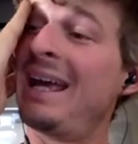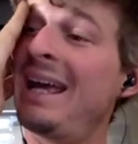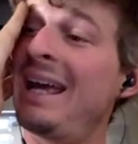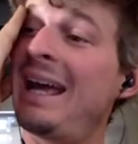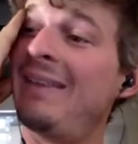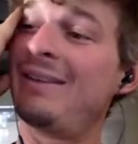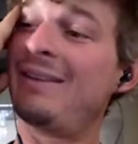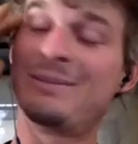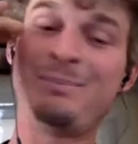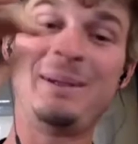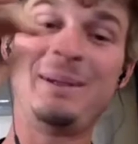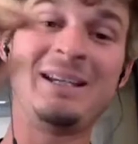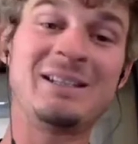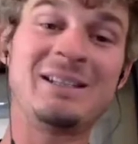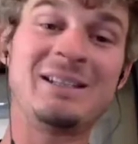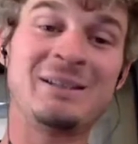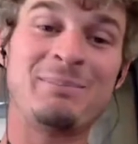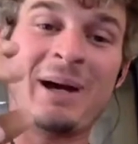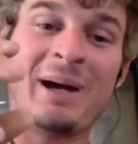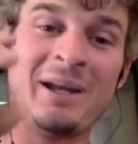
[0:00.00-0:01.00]
and this big
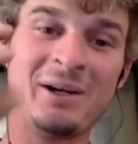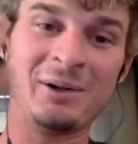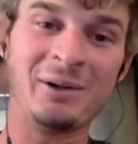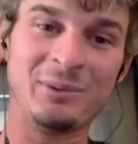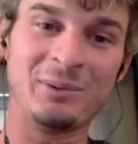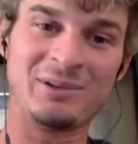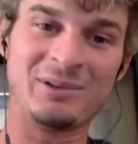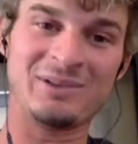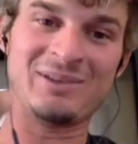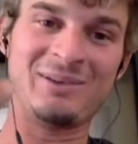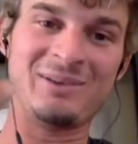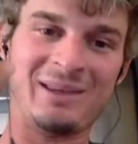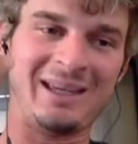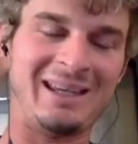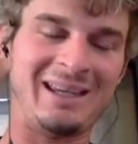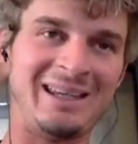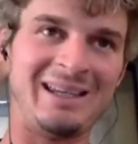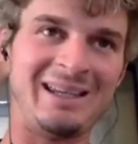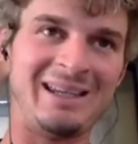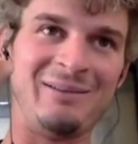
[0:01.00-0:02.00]
spider was
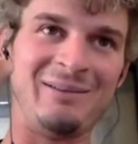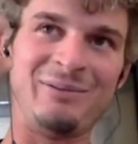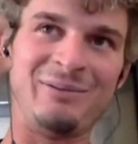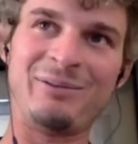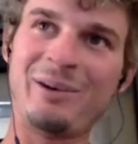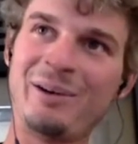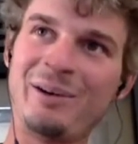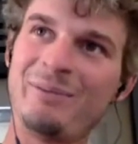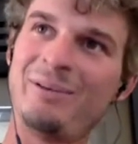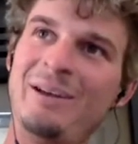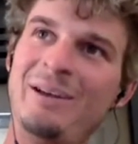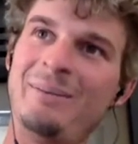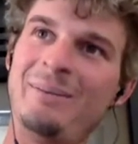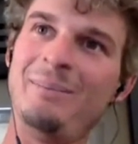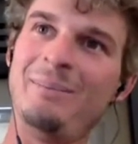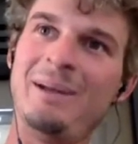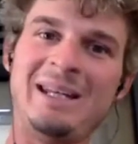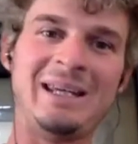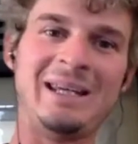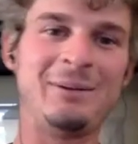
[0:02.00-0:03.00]
in front of him,
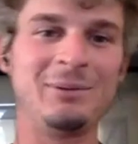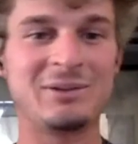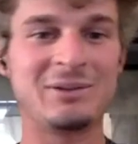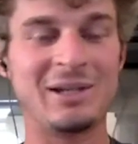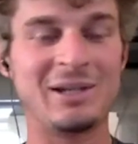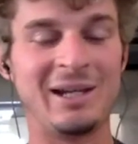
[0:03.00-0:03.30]
and he was